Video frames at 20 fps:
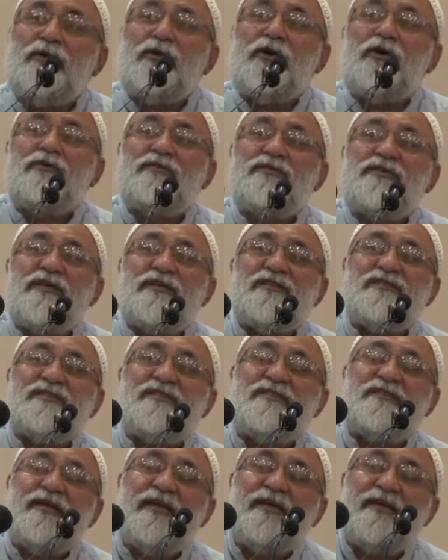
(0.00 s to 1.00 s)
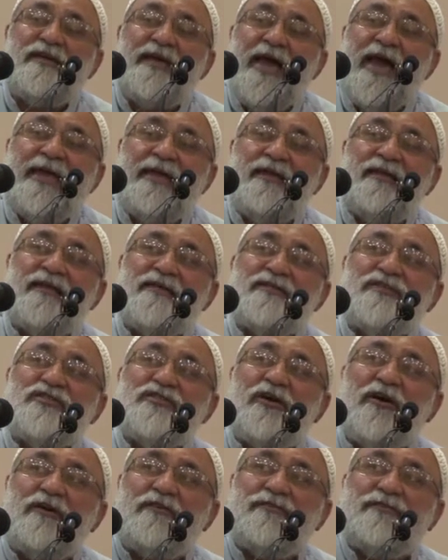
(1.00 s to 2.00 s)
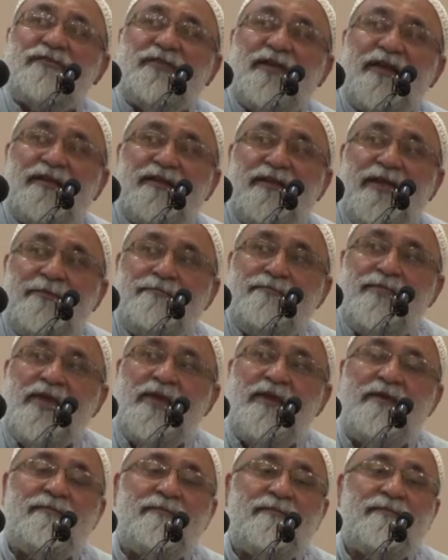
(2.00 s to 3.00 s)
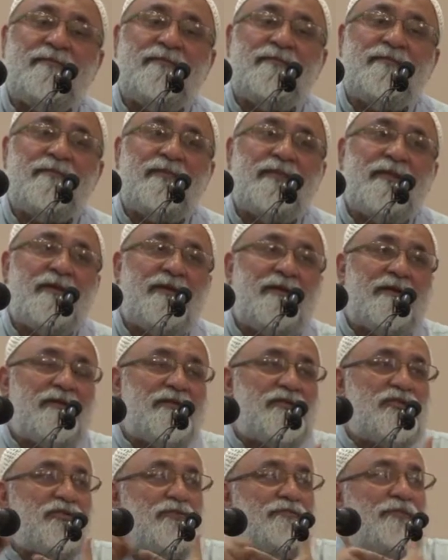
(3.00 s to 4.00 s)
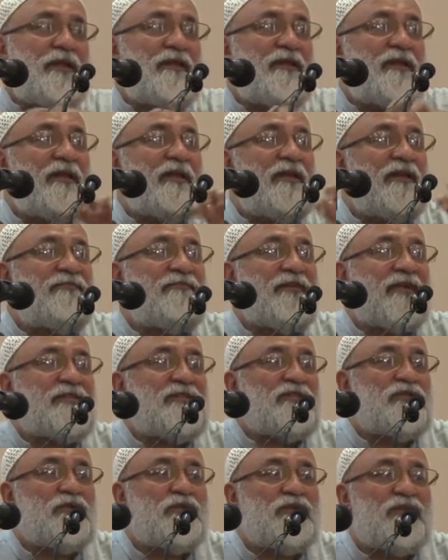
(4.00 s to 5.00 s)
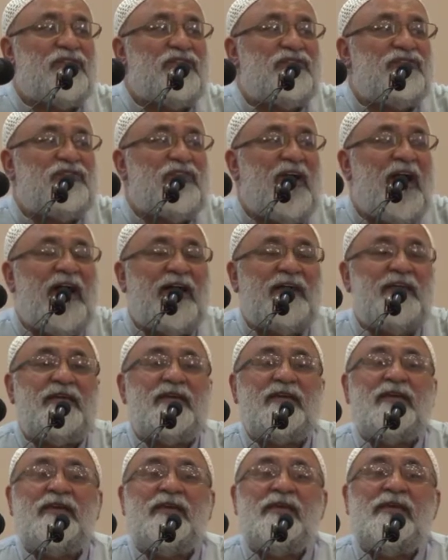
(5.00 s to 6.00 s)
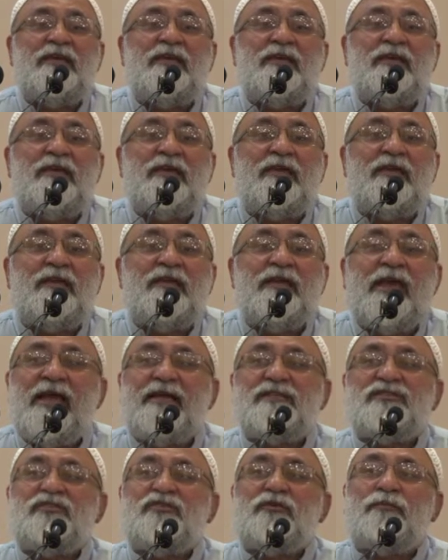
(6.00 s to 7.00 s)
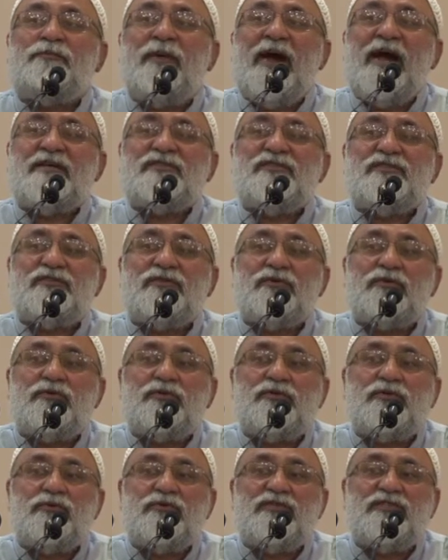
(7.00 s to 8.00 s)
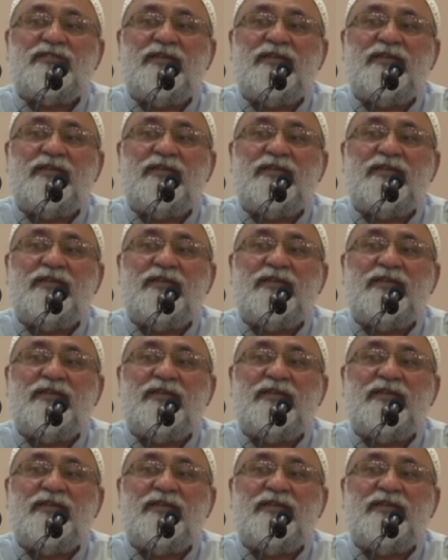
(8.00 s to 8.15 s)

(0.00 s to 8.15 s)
Notice the guidance of the Nabi to be delivered to the Salihin has to pass through two